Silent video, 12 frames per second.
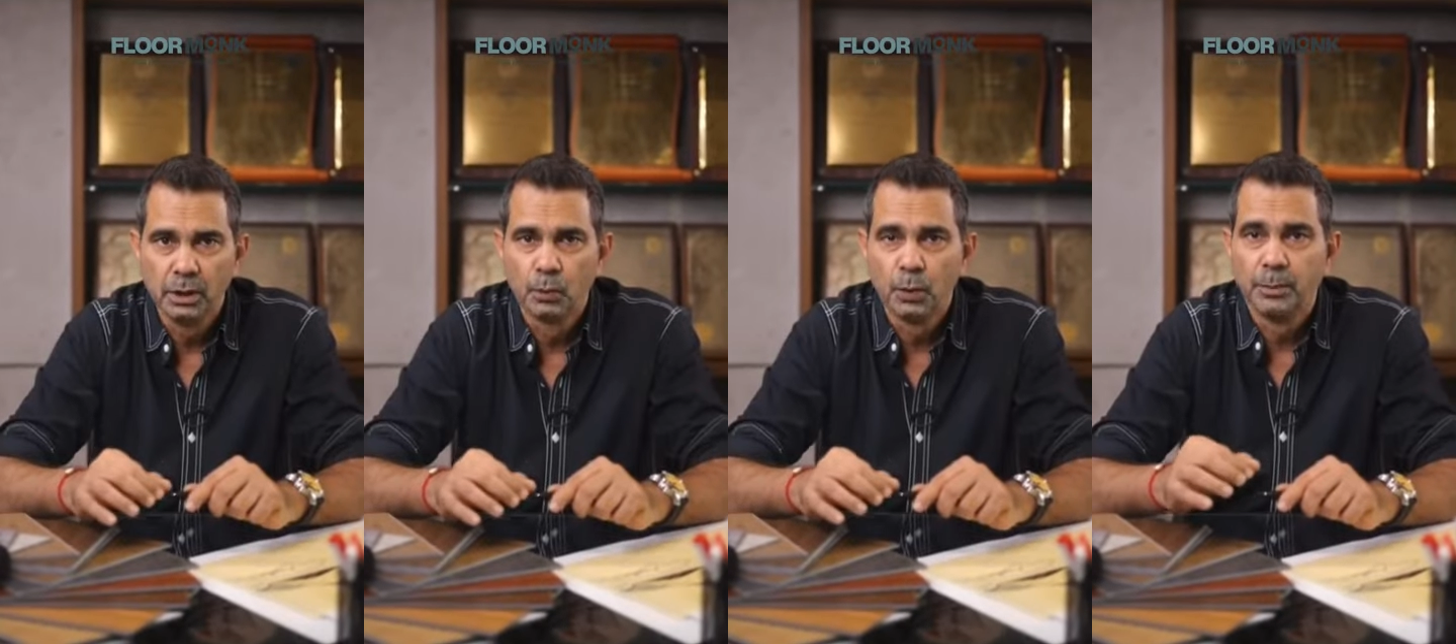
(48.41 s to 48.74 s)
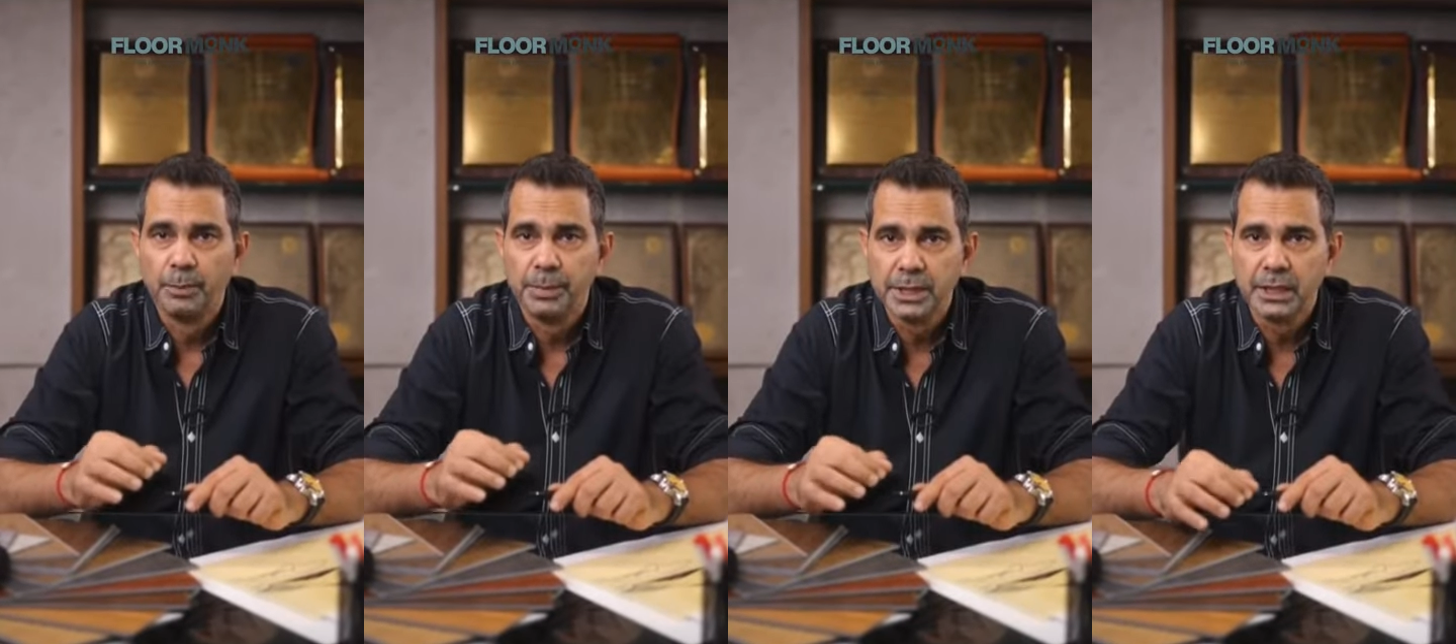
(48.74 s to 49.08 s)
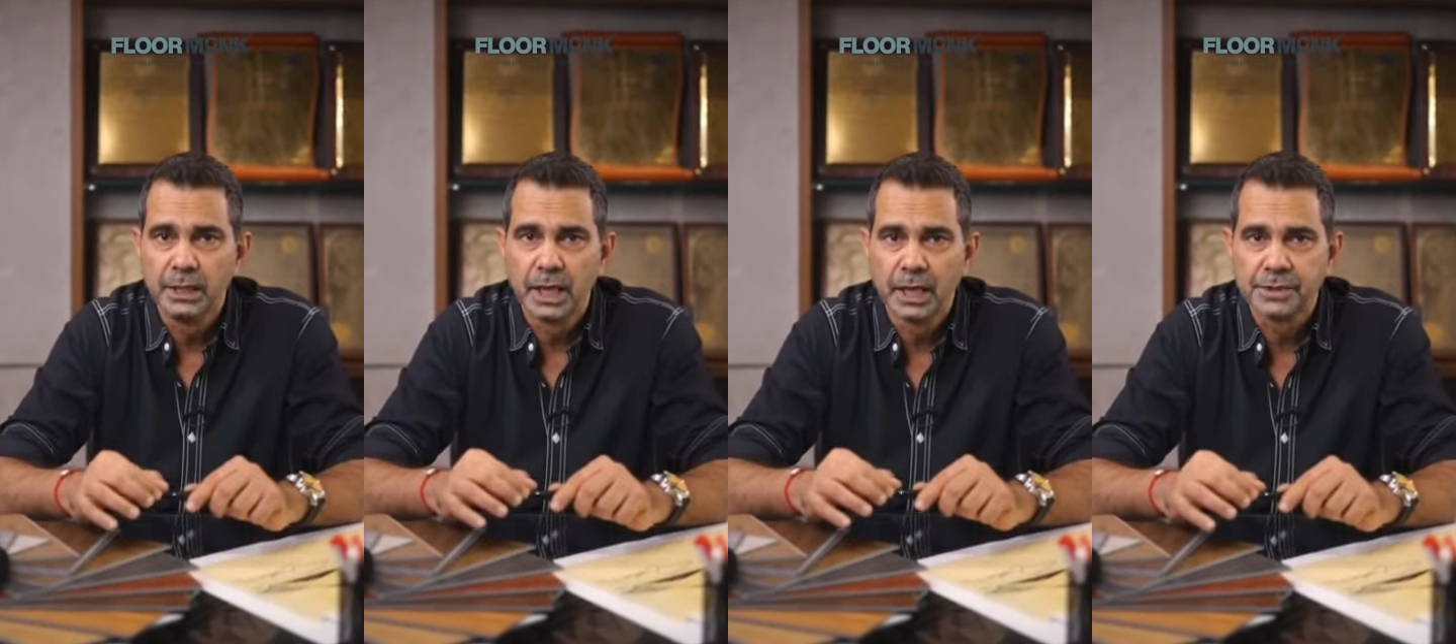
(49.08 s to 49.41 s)
where busy
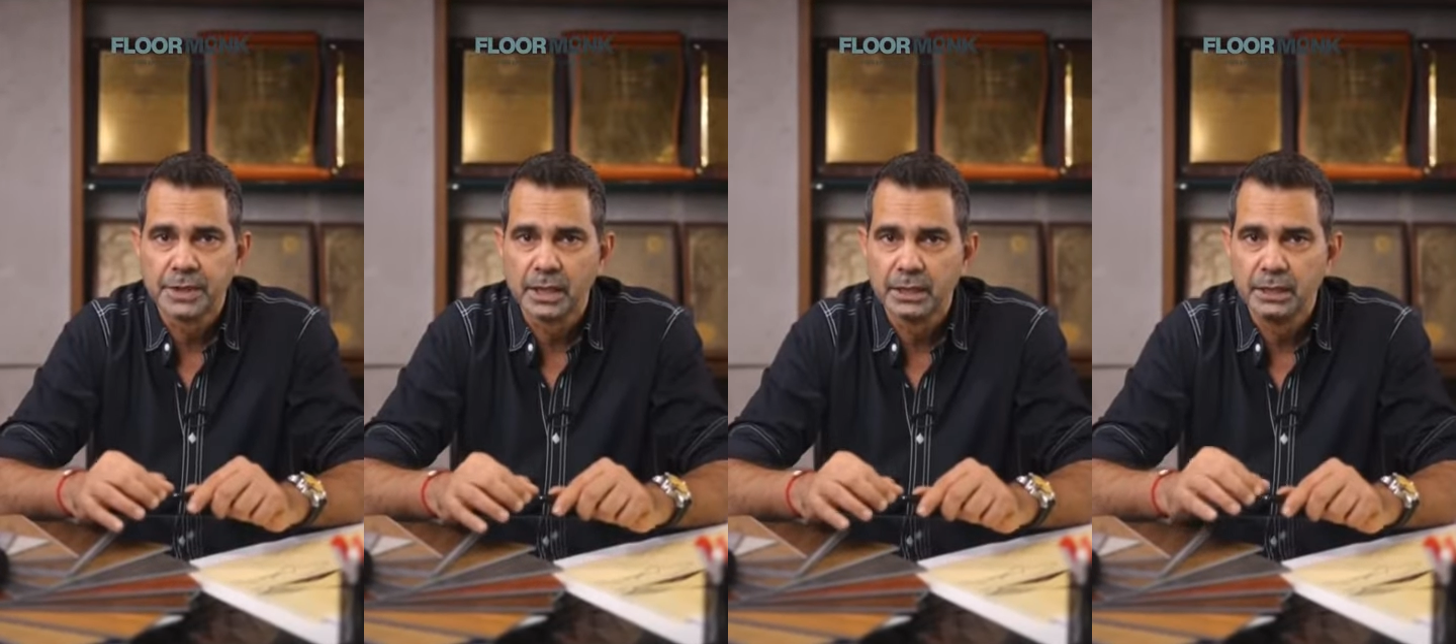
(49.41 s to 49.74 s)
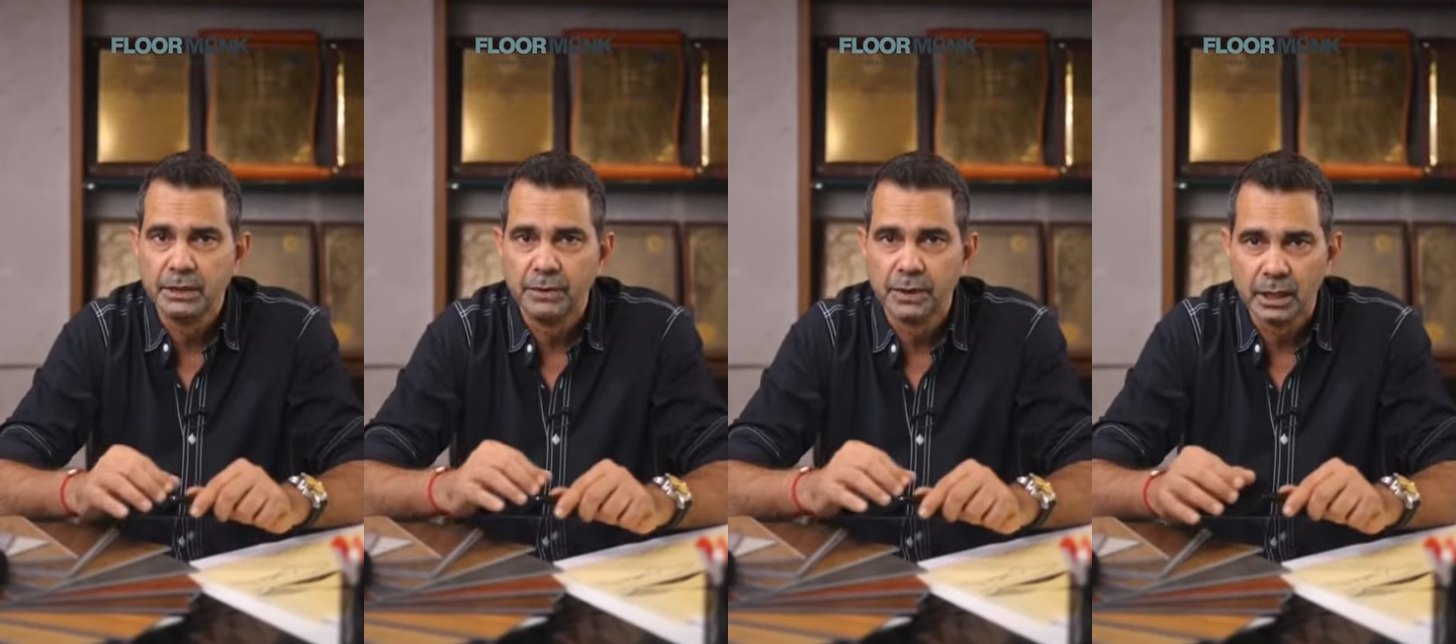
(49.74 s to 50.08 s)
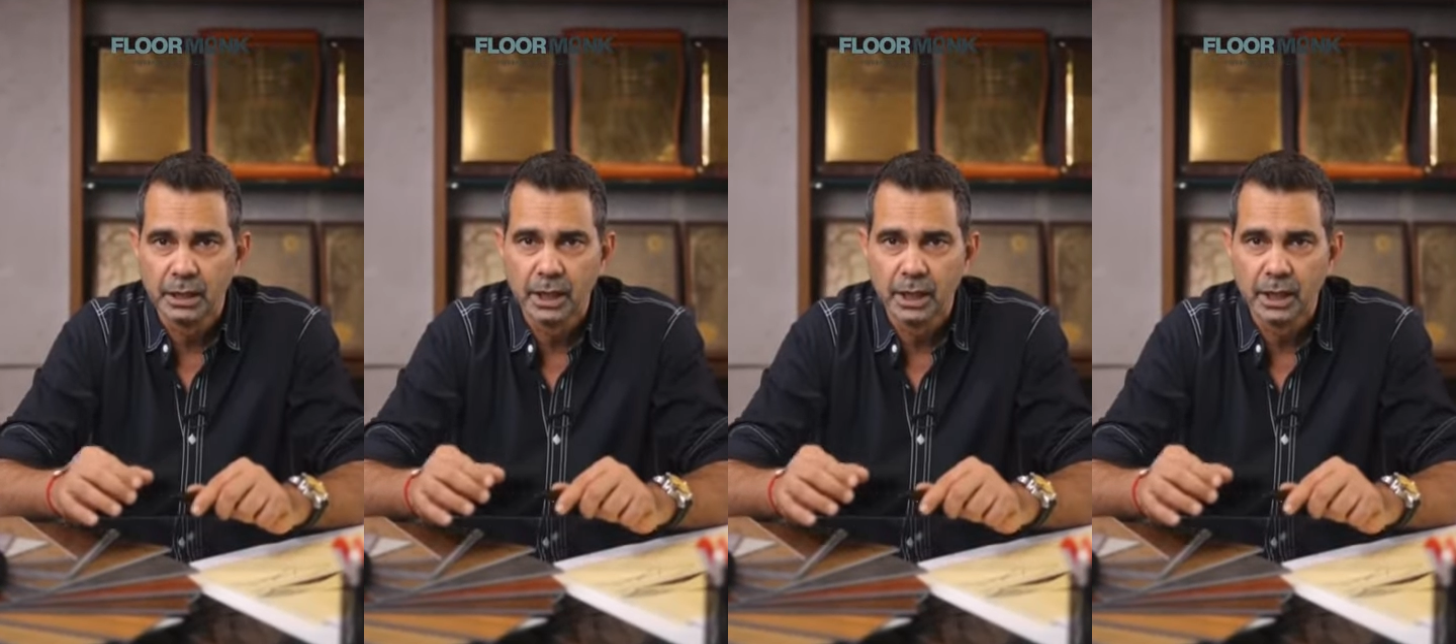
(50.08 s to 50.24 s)
lifestyles leave little